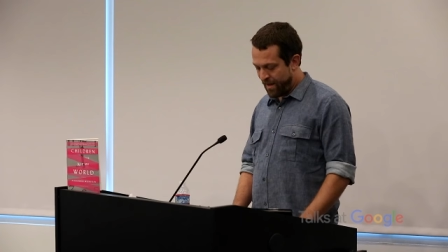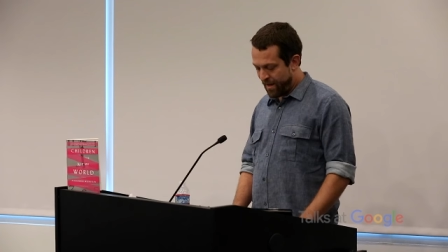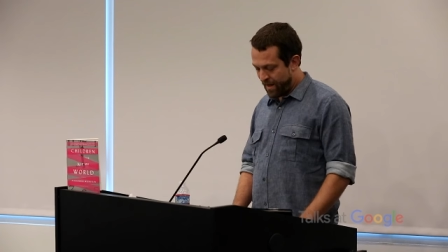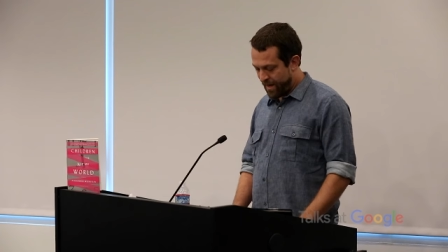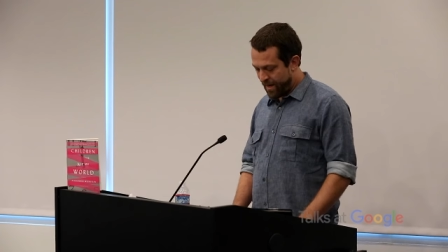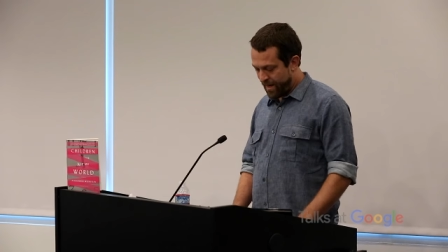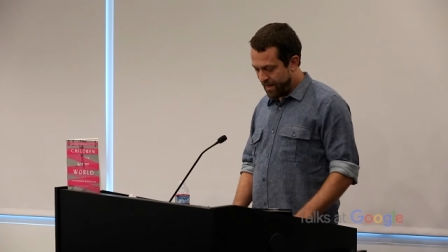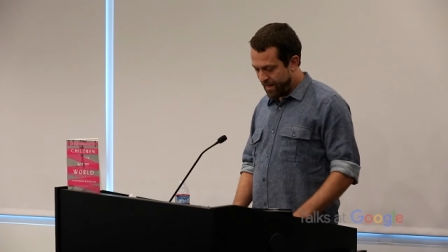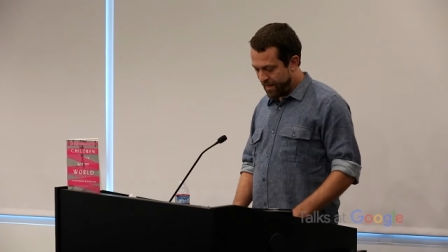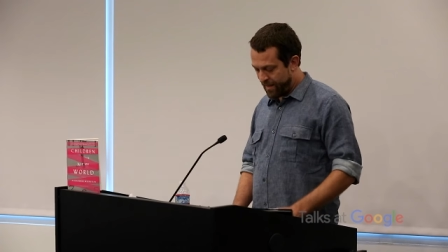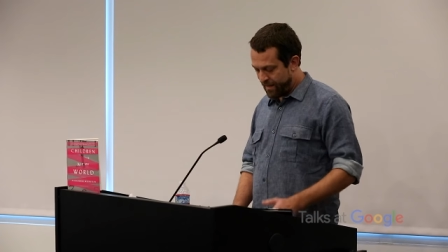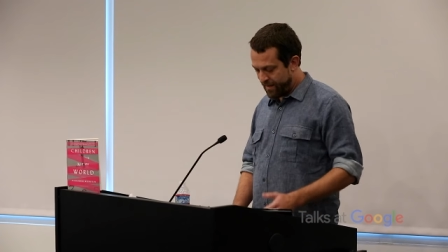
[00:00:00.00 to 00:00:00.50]

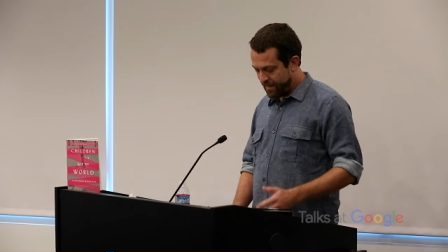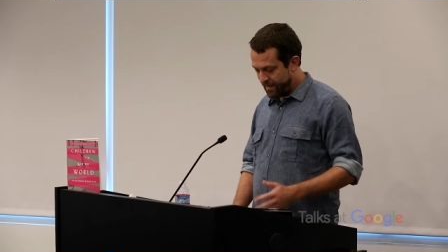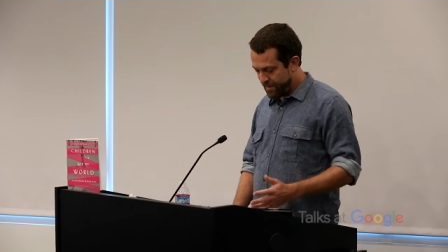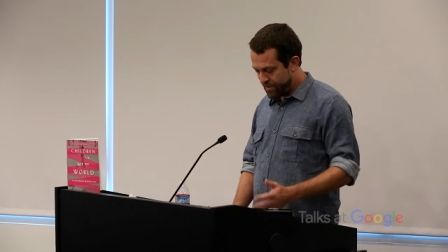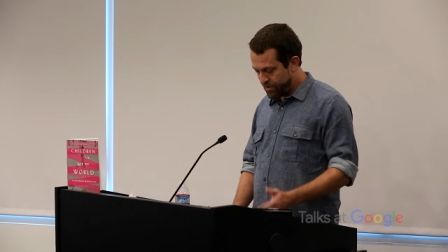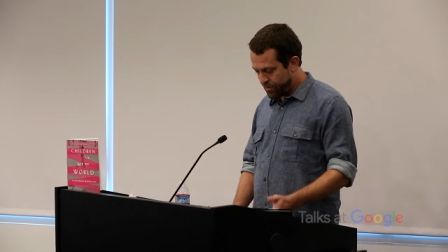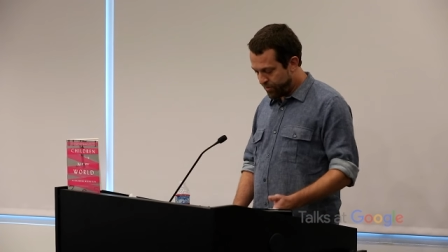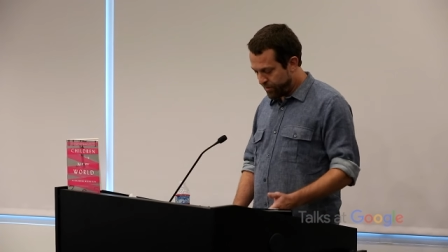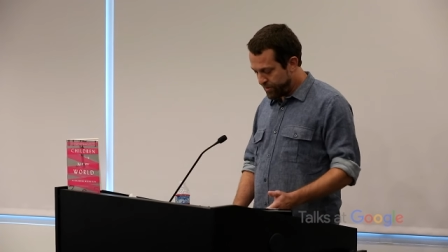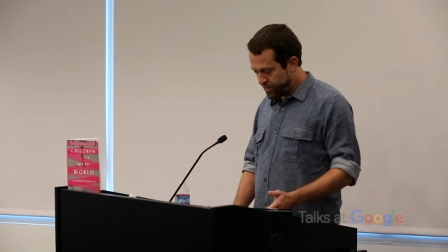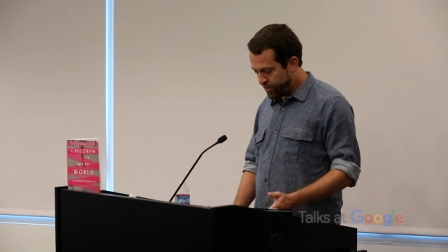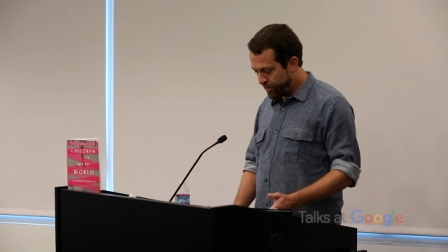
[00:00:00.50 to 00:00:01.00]
Uh, this
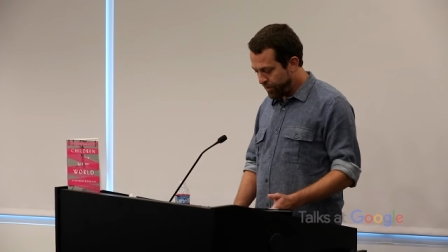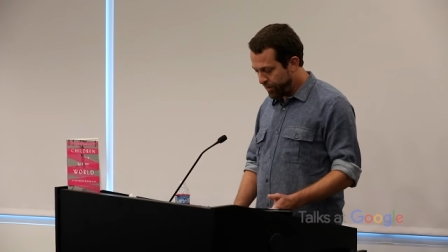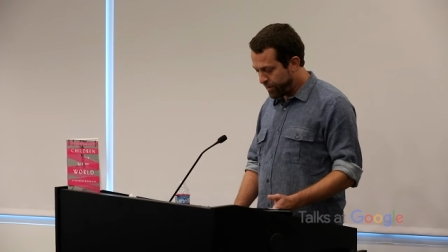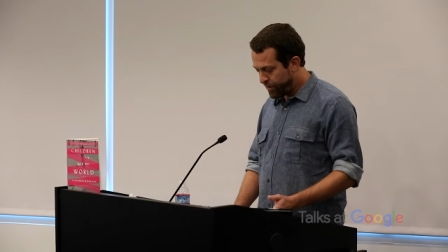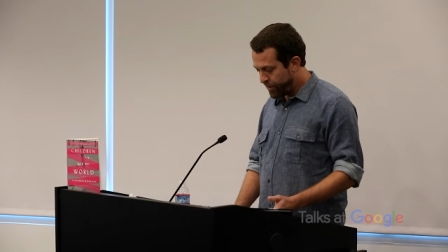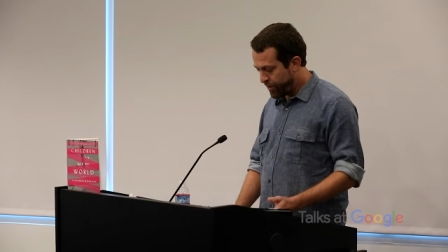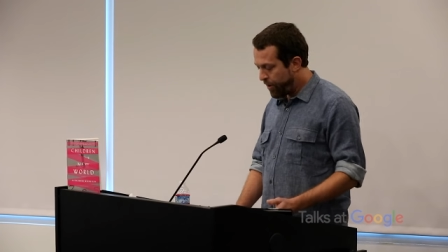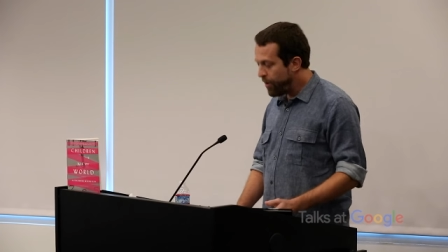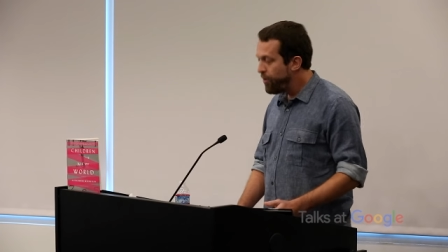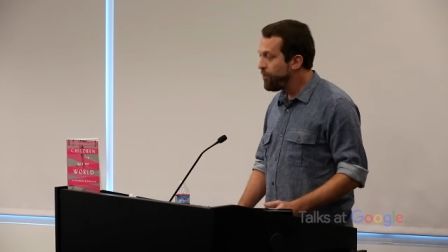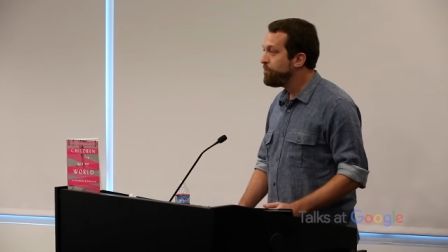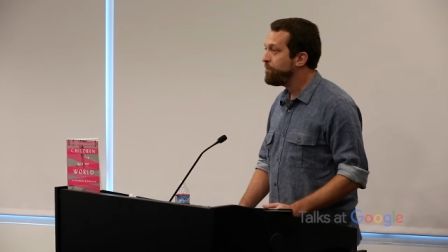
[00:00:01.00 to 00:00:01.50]
story is
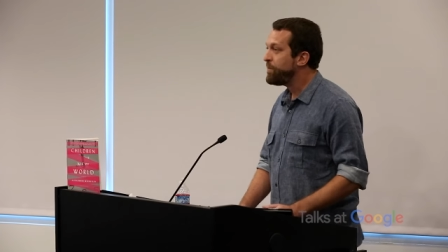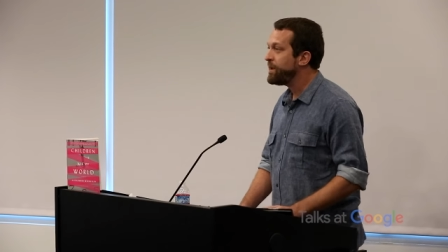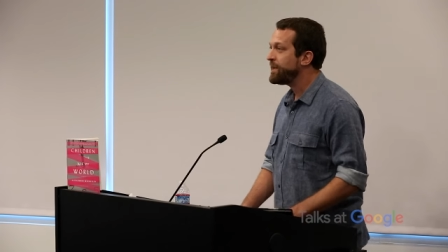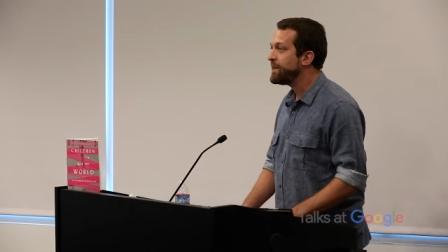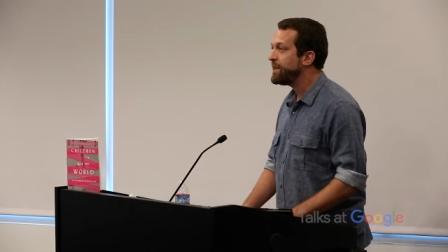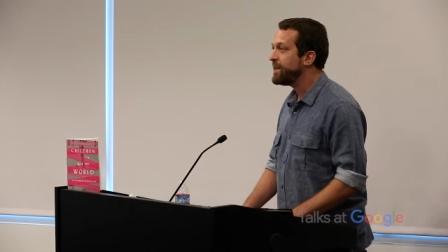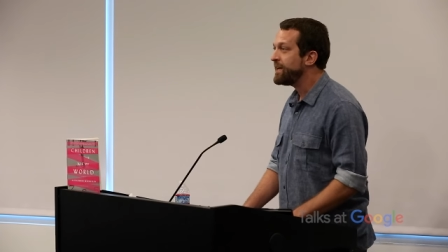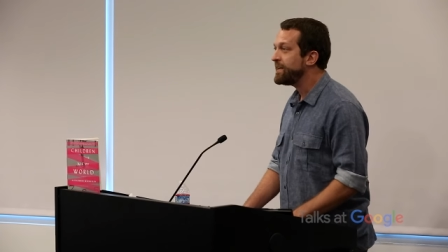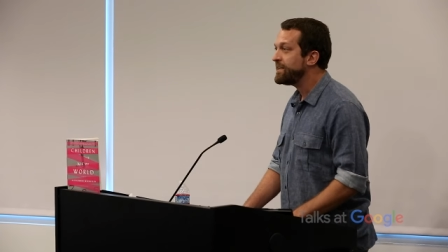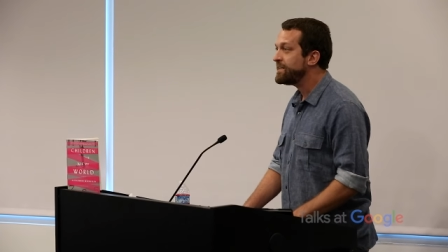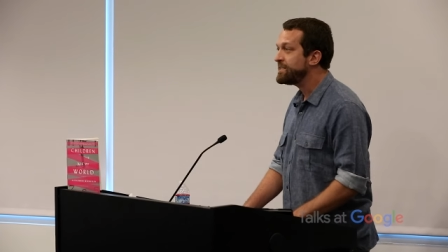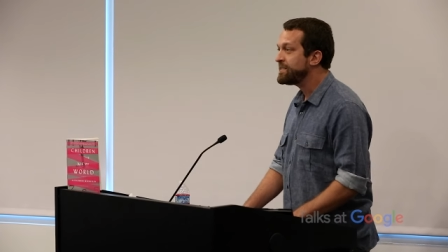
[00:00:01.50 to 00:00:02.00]
called
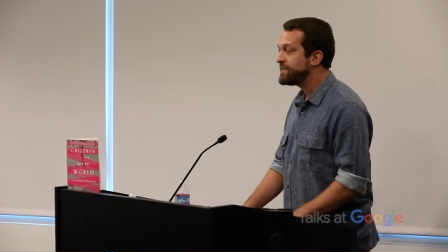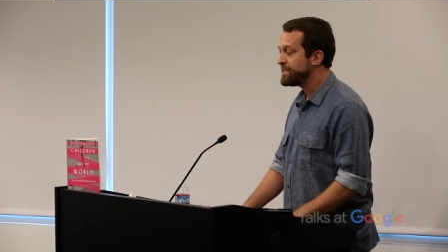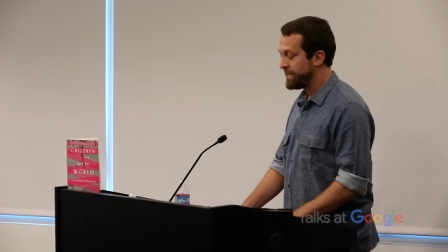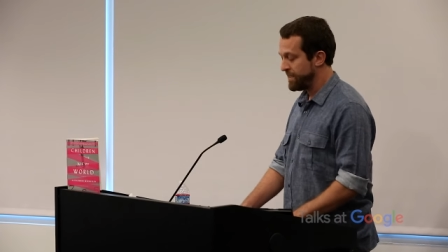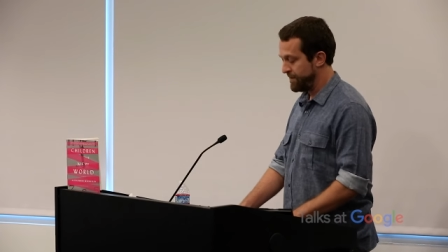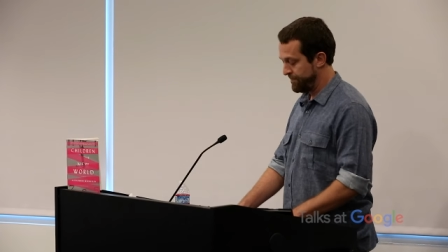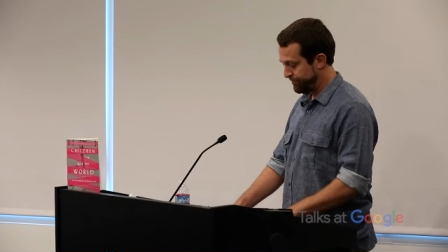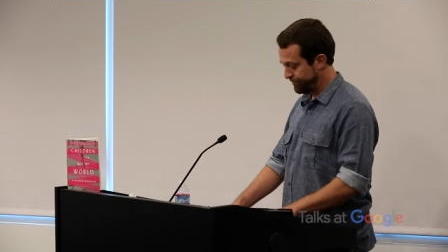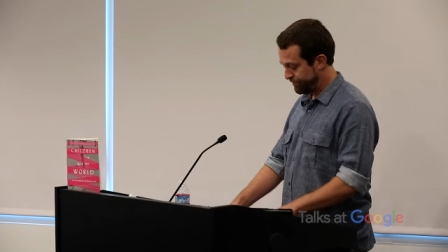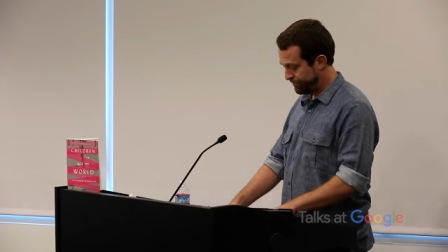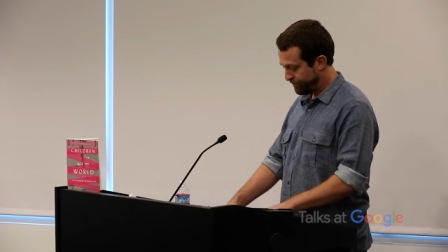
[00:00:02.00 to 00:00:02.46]
Openness.